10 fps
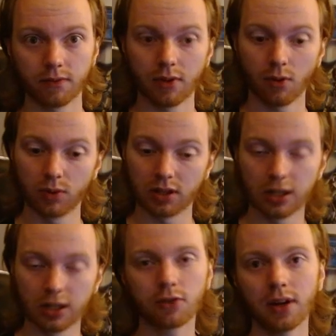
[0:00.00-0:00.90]
with a
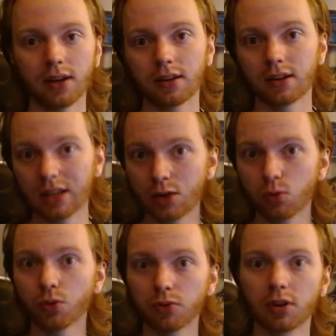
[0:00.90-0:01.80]
Link rating equal
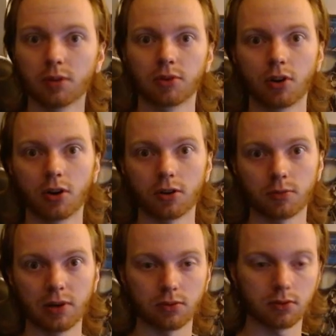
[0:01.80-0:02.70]
to the number of cards bound.